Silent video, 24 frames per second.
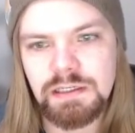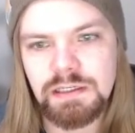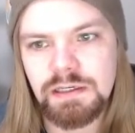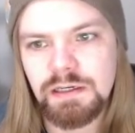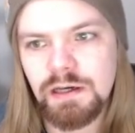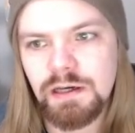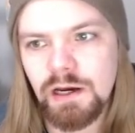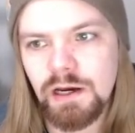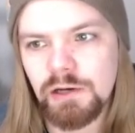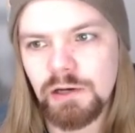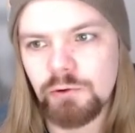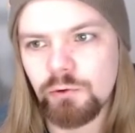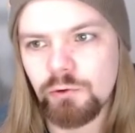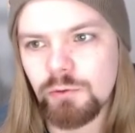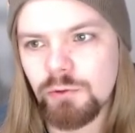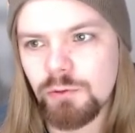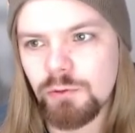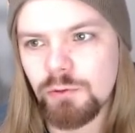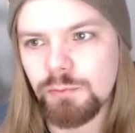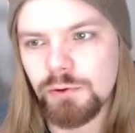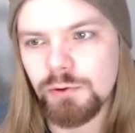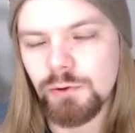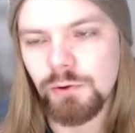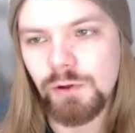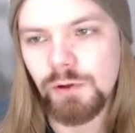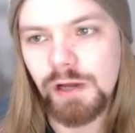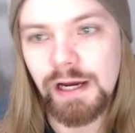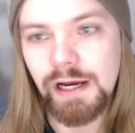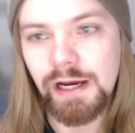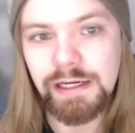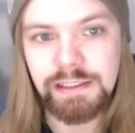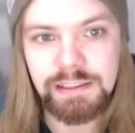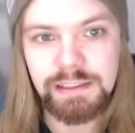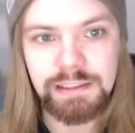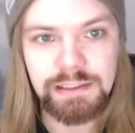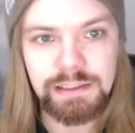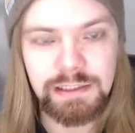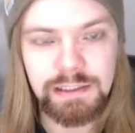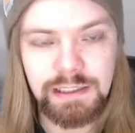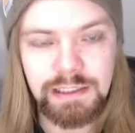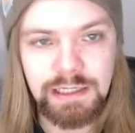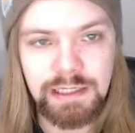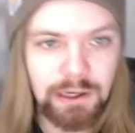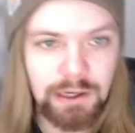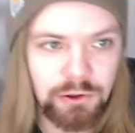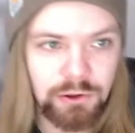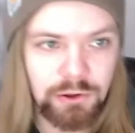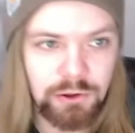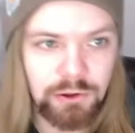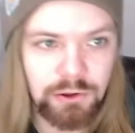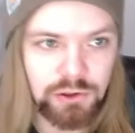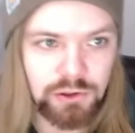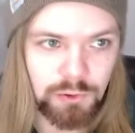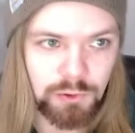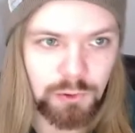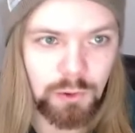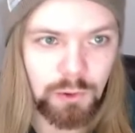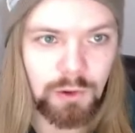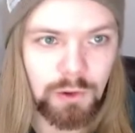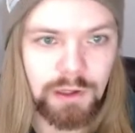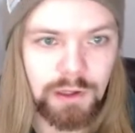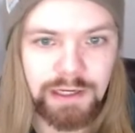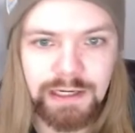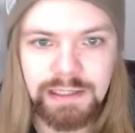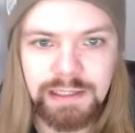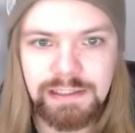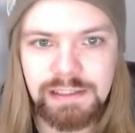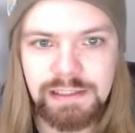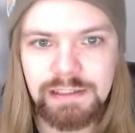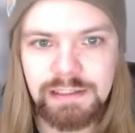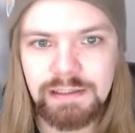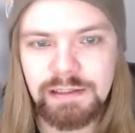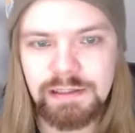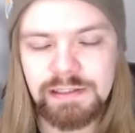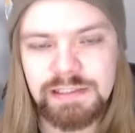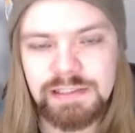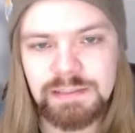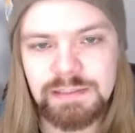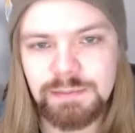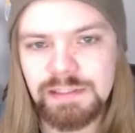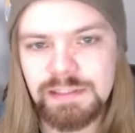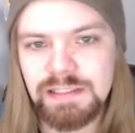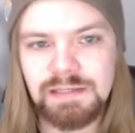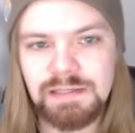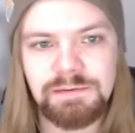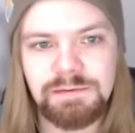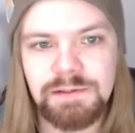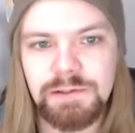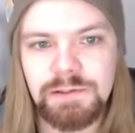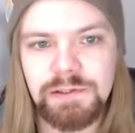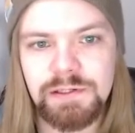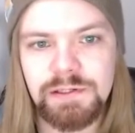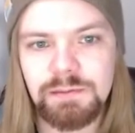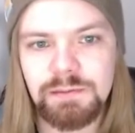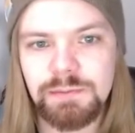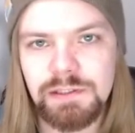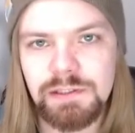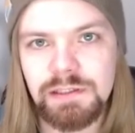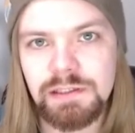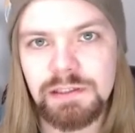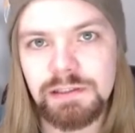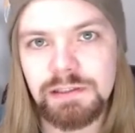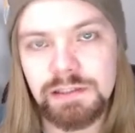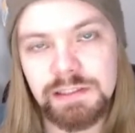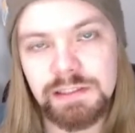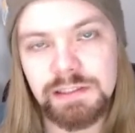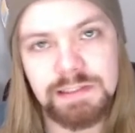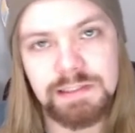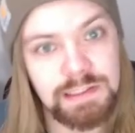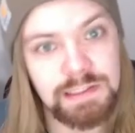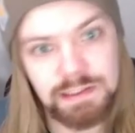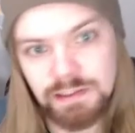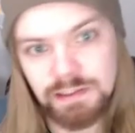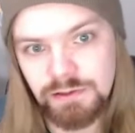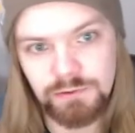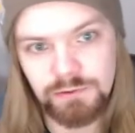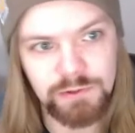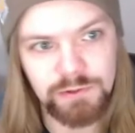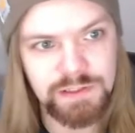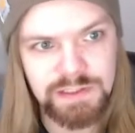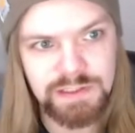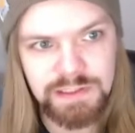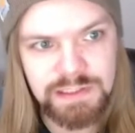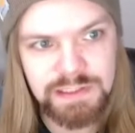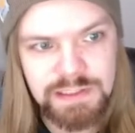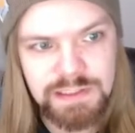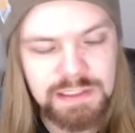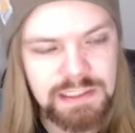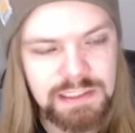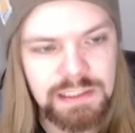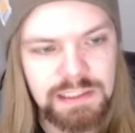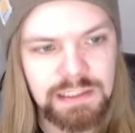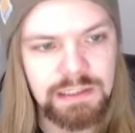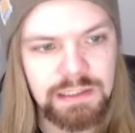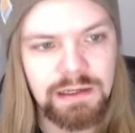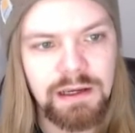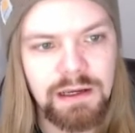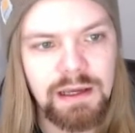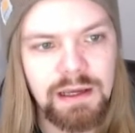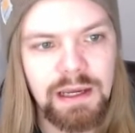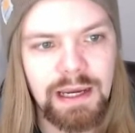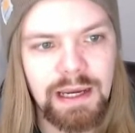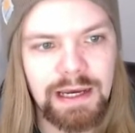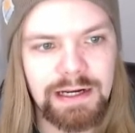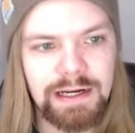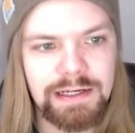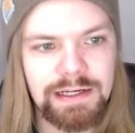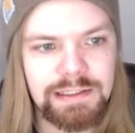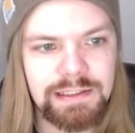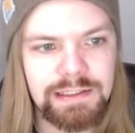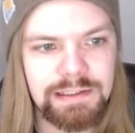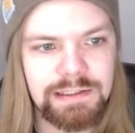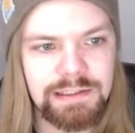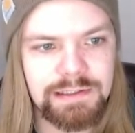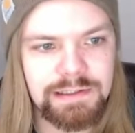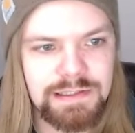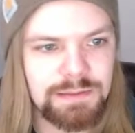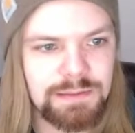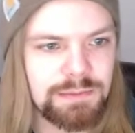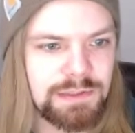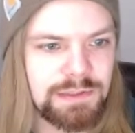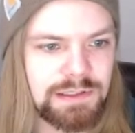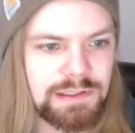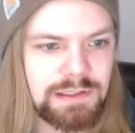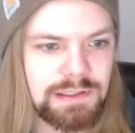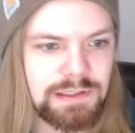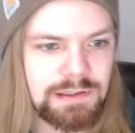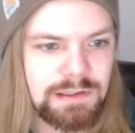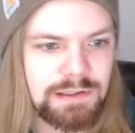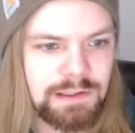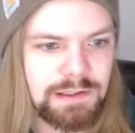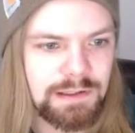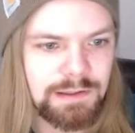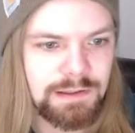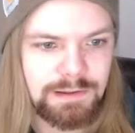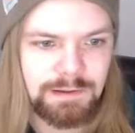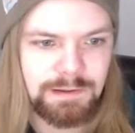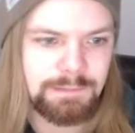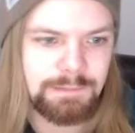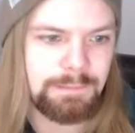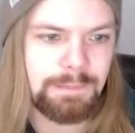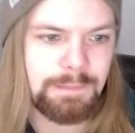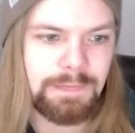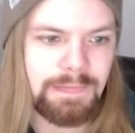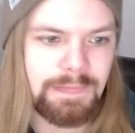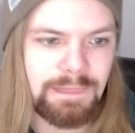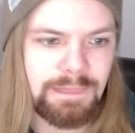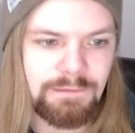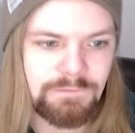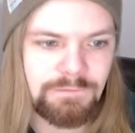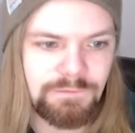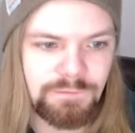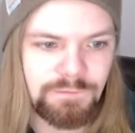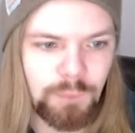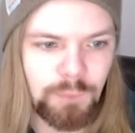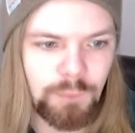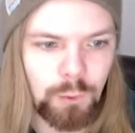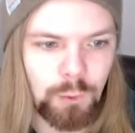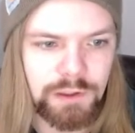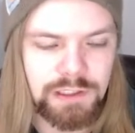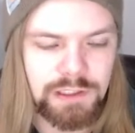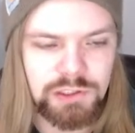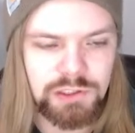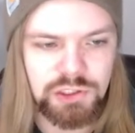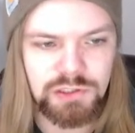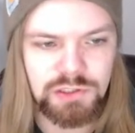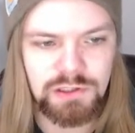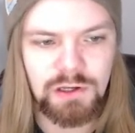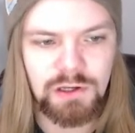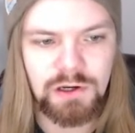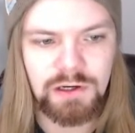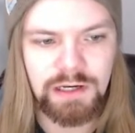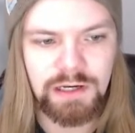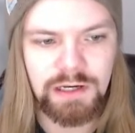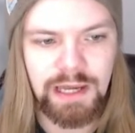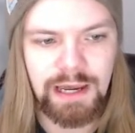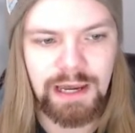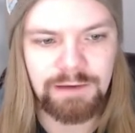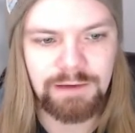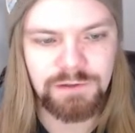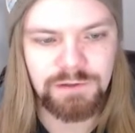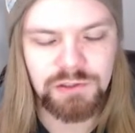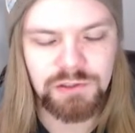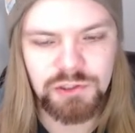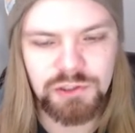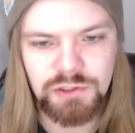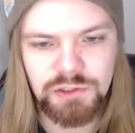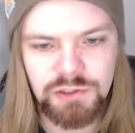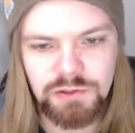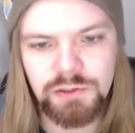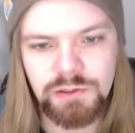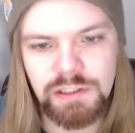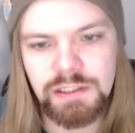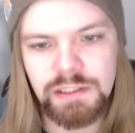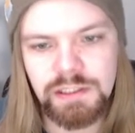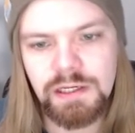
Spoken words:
a normal bolt, I need a carriage bolt, and I need it specifically to be, let's say, 3/16, and I need it to be 4-inch long, 1/2-inch 30.